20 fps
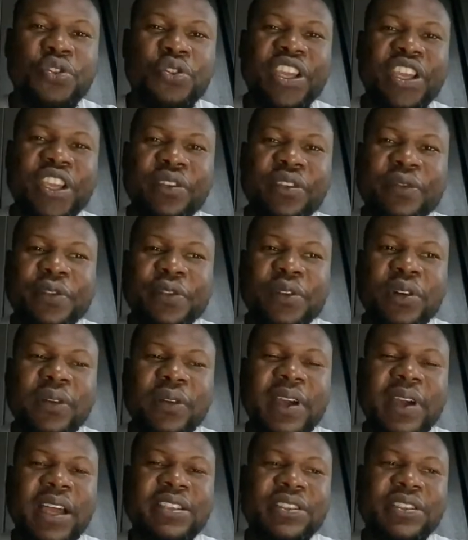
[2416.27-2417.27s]
the inflow
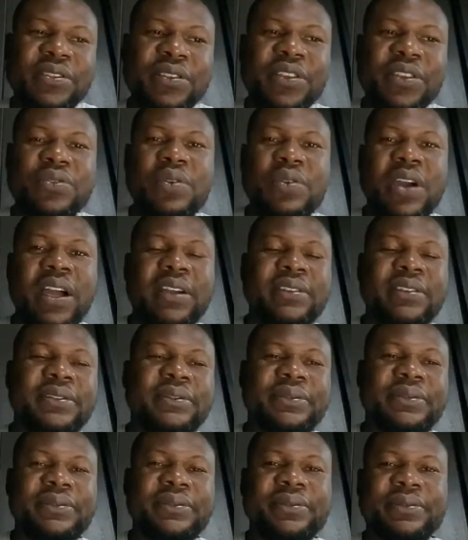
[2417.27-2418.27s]
of gas into the cooker,
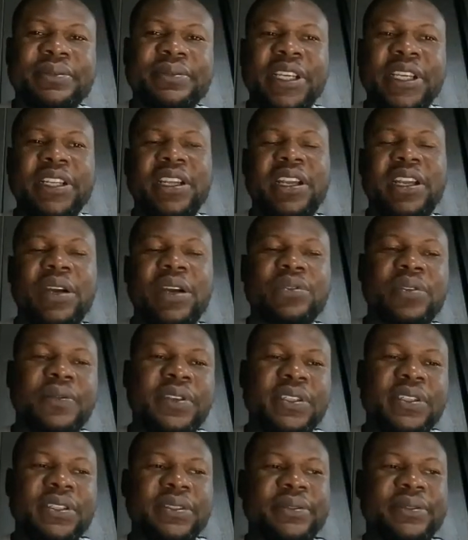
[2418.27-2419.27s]
in and out of
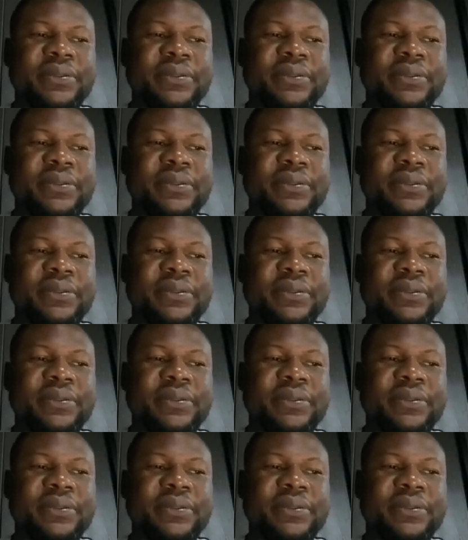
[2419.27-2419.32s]
it.